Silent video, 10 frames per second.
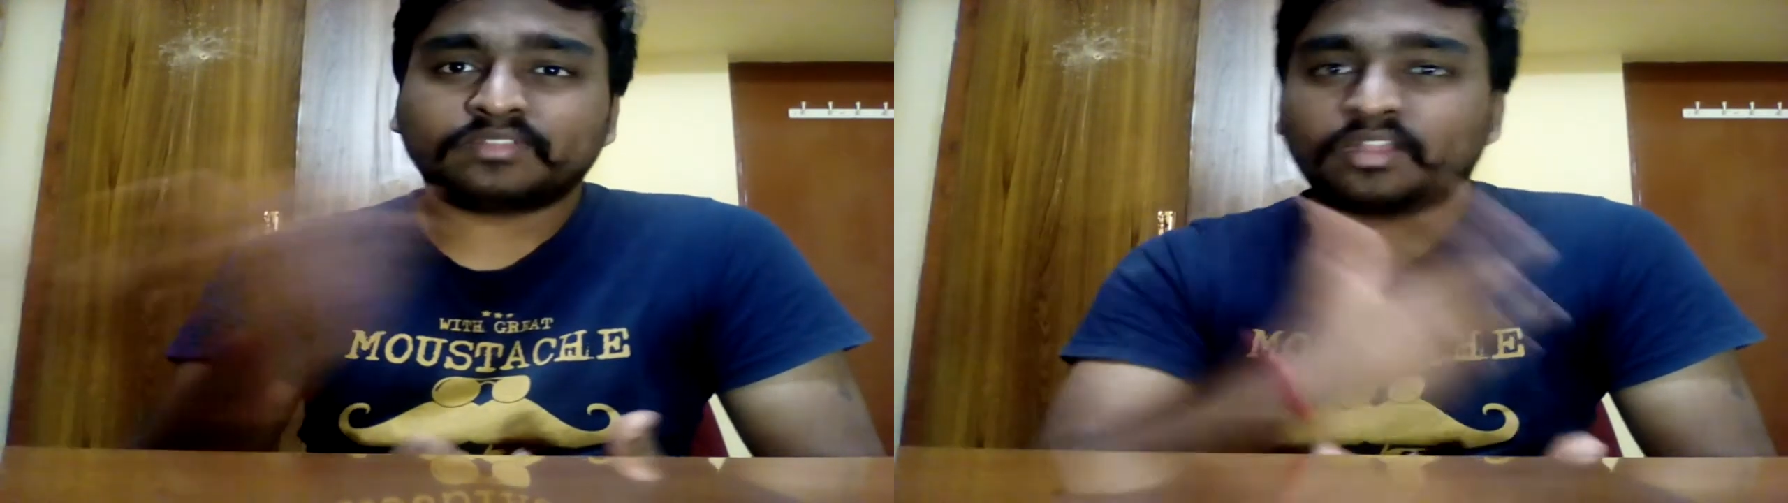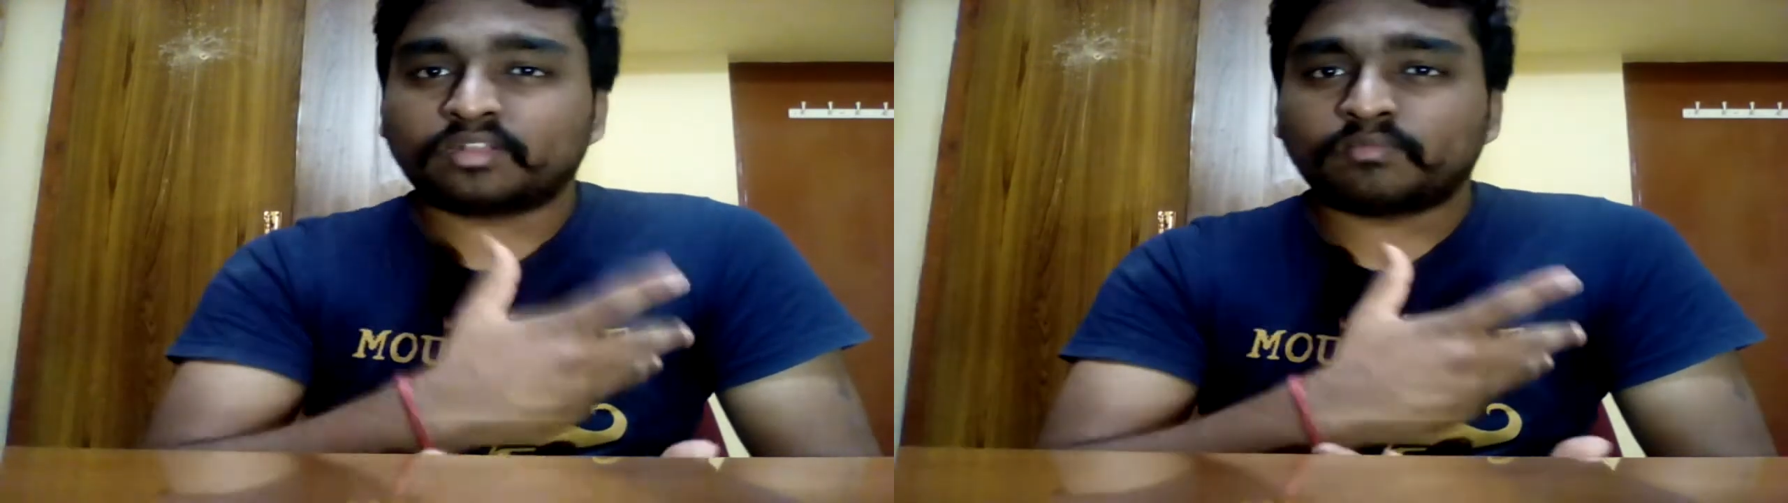
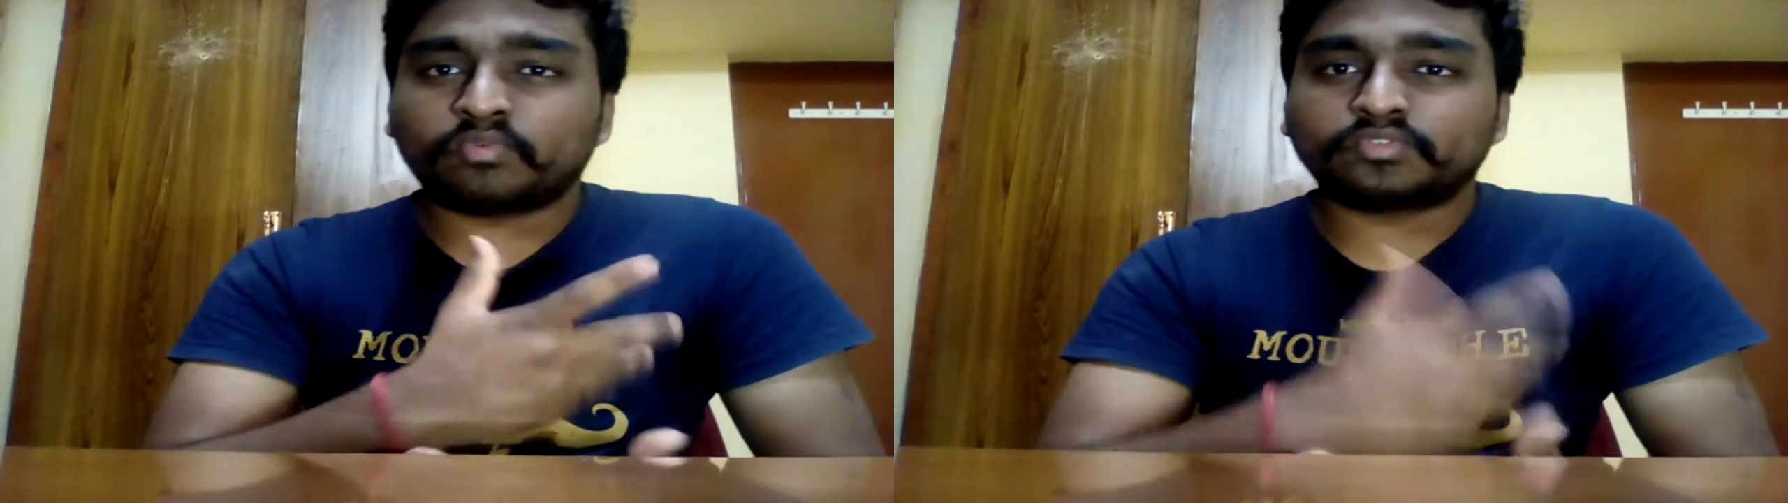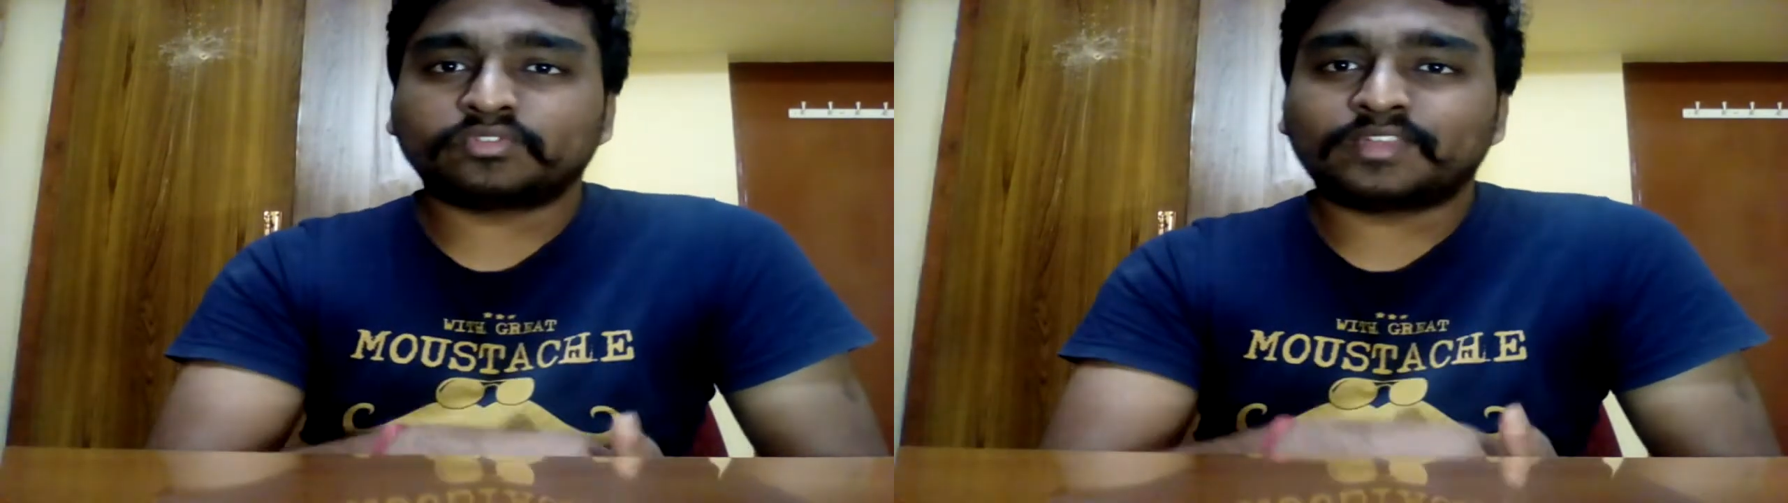They're gonna
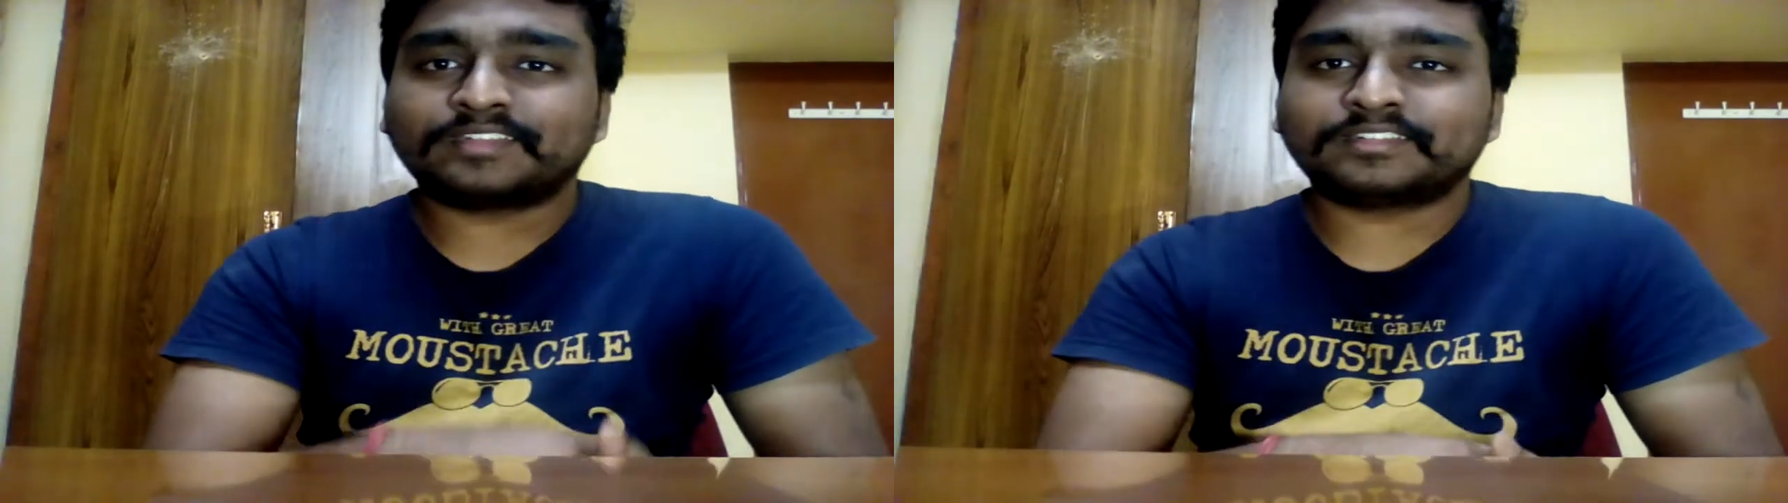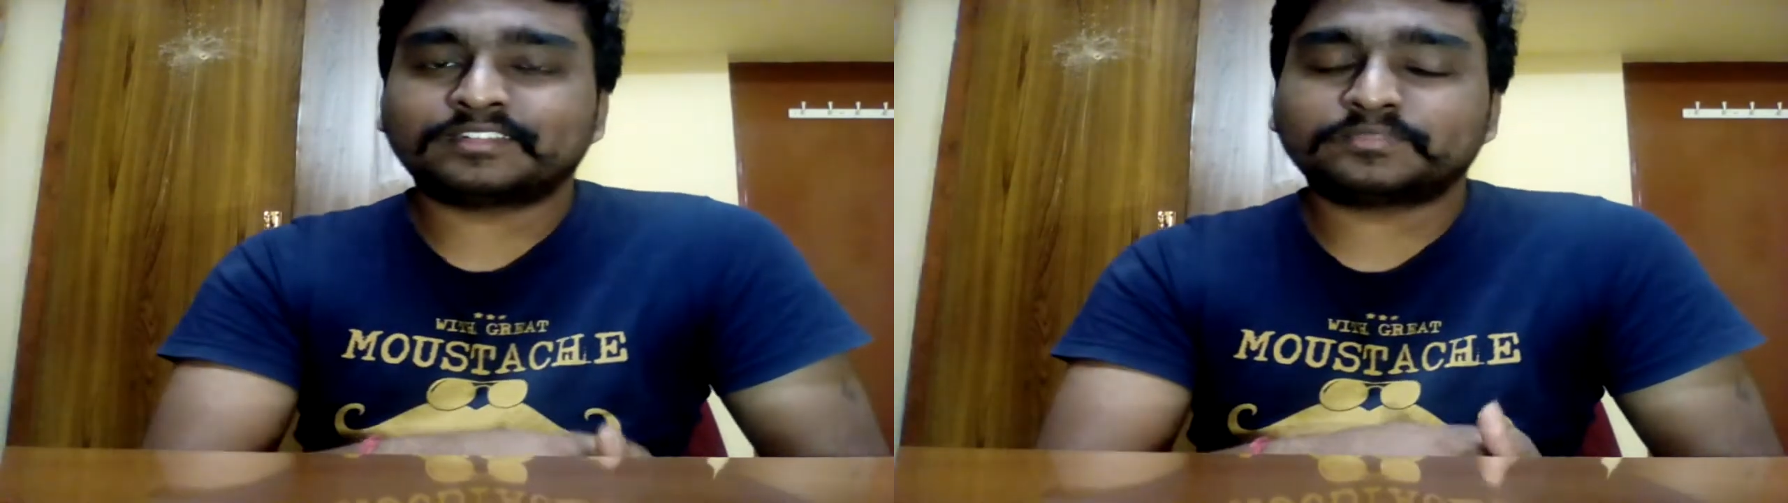move to Red
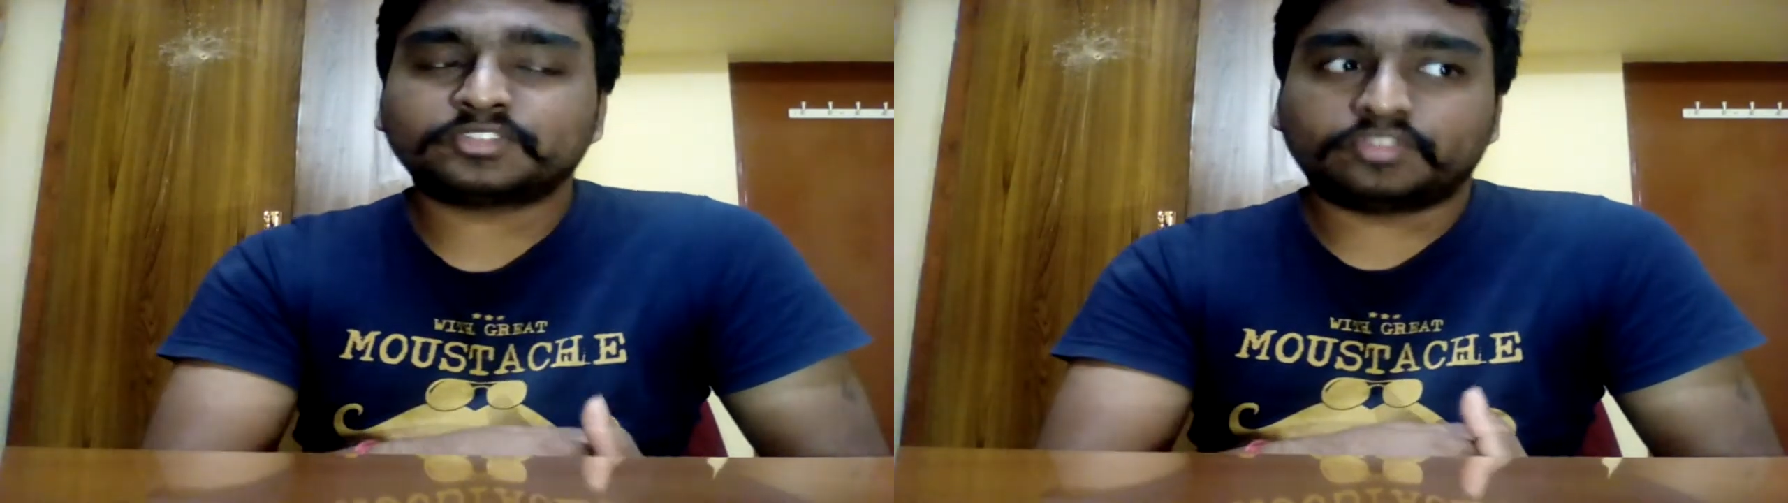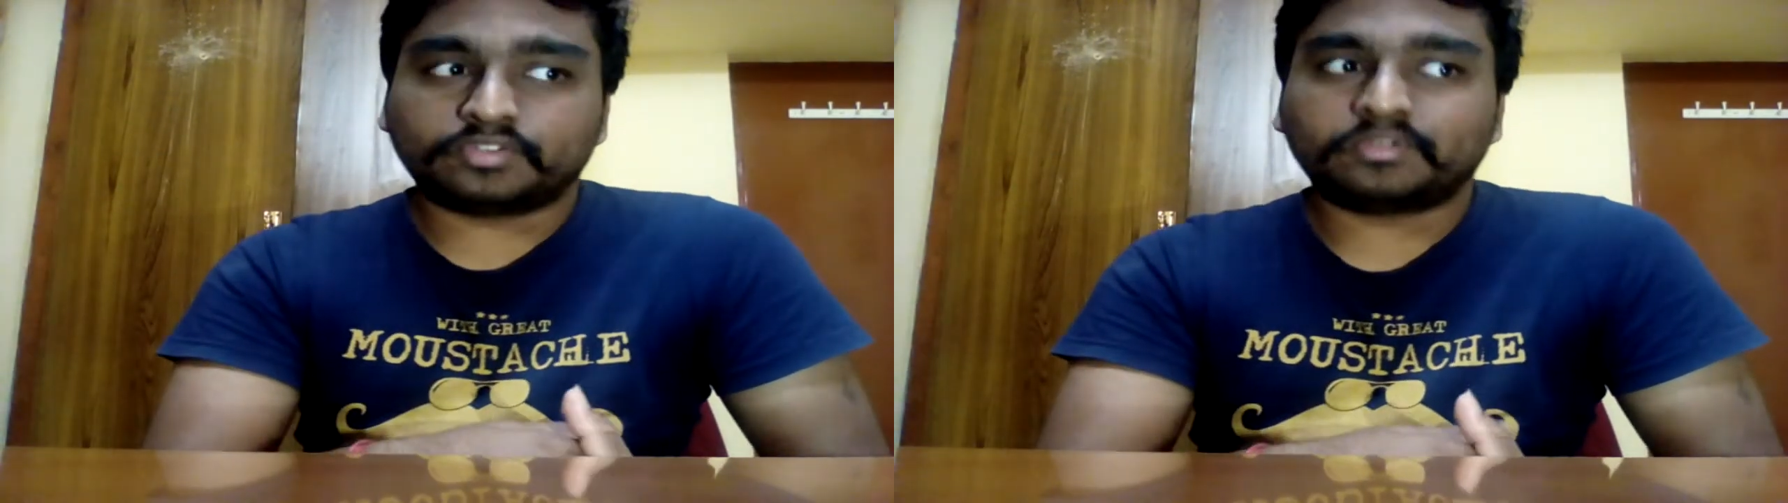Dead
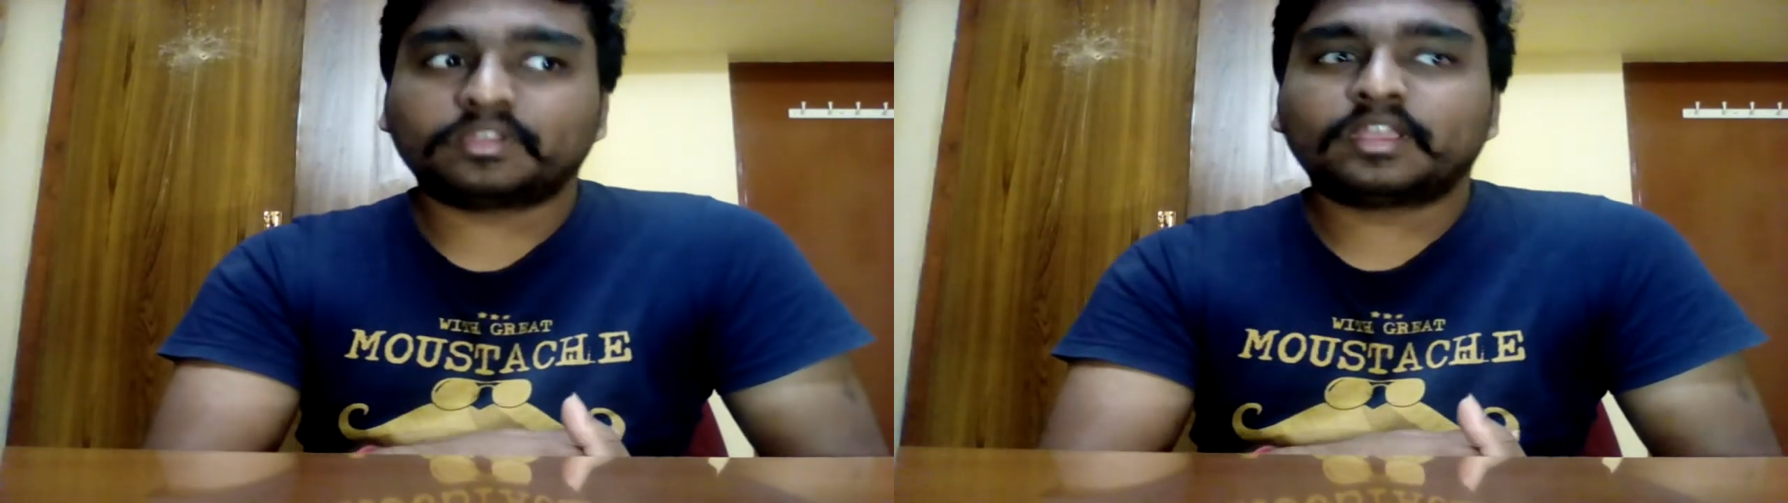Redemption 2,